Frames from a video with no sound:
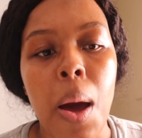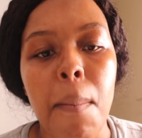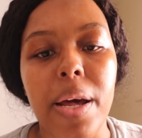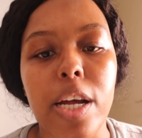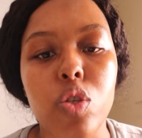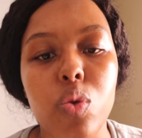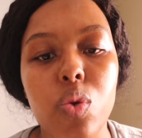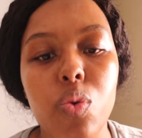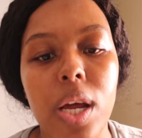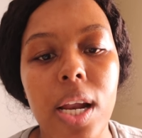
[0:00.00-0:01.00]
But I
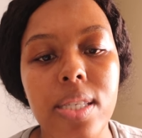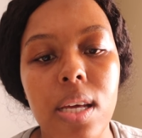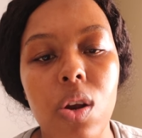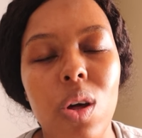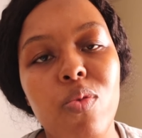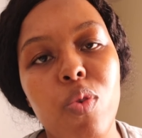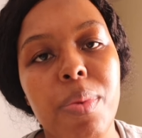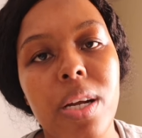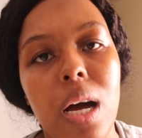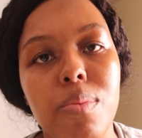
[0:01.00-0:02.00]
do realize that a lot of
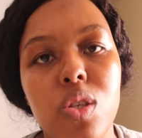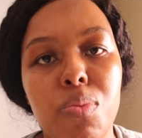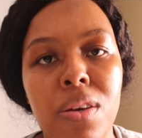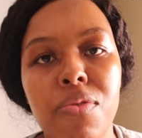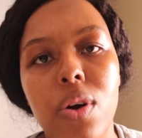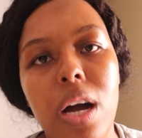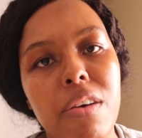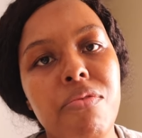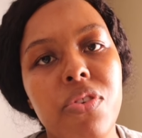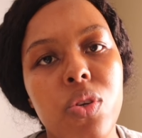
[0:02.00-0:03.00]
women come to me for
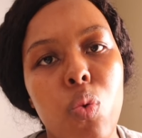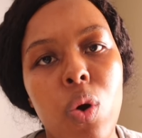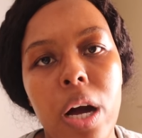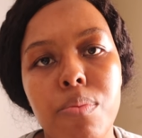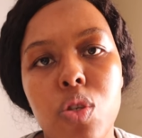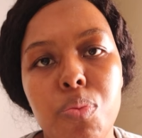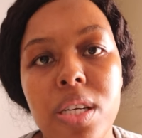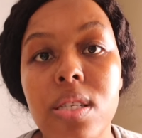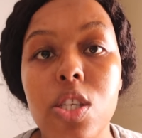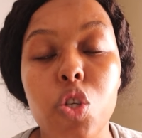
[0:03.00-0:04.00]
comfort or come to me
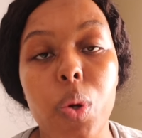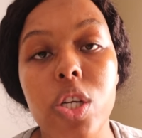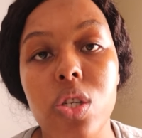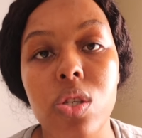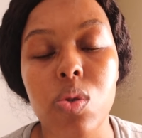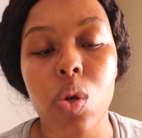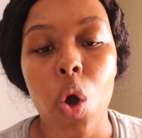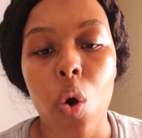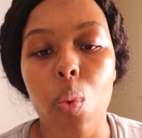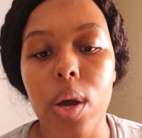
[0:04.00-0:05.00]
in situations
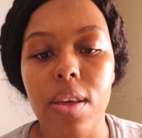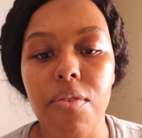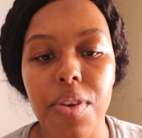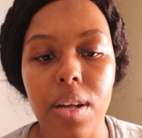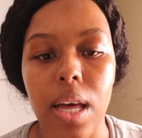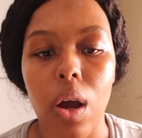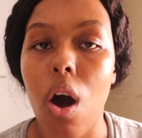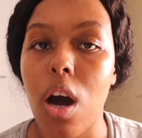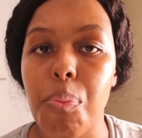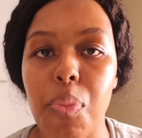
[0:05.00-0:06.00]
where they feel like
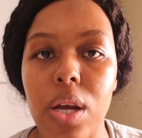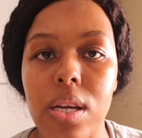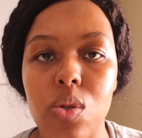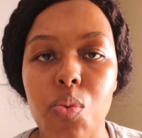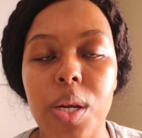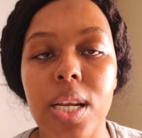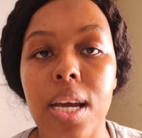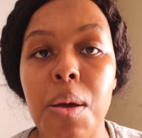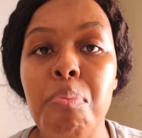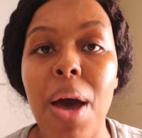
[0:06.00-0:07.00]
heartbreak is really
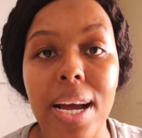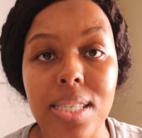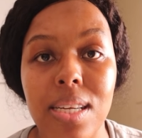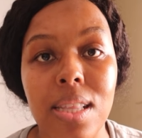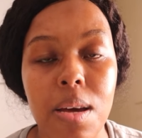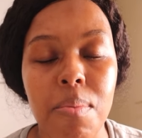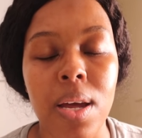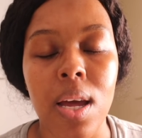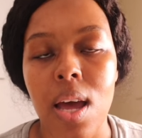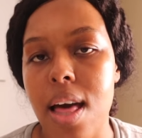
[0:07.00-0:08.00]
impacting them
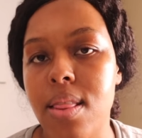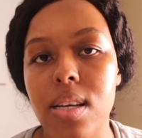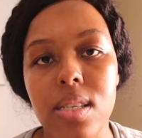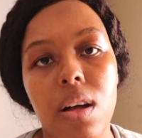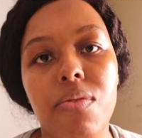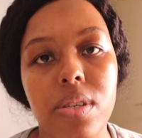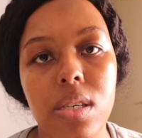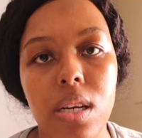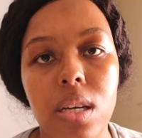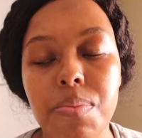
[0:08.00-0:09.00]
and their
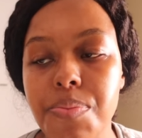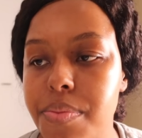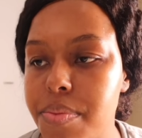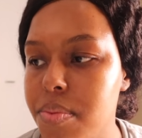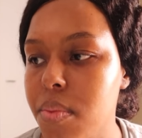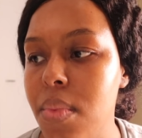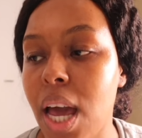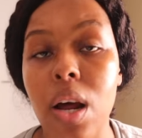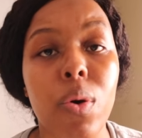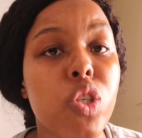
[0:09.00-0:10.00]
self-esteem.
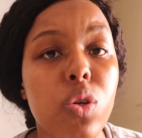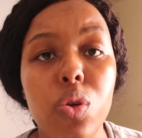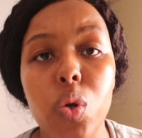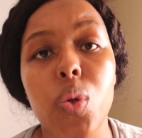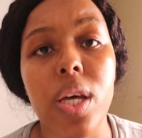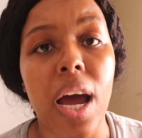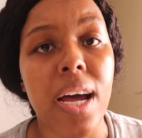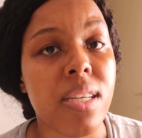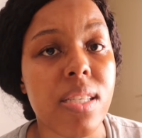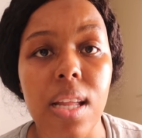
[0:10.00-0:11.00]
And I want you to know that I
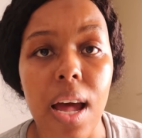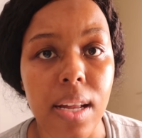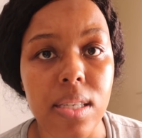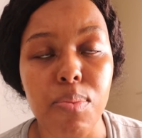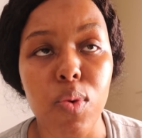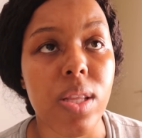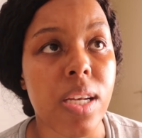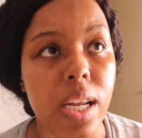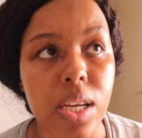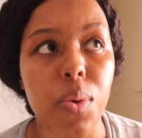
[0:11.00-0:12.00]
understand more than
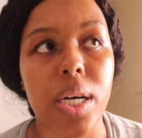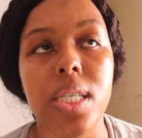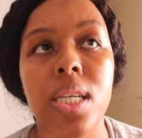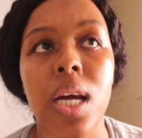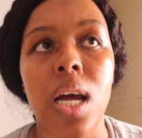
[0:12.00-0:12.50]
anyone.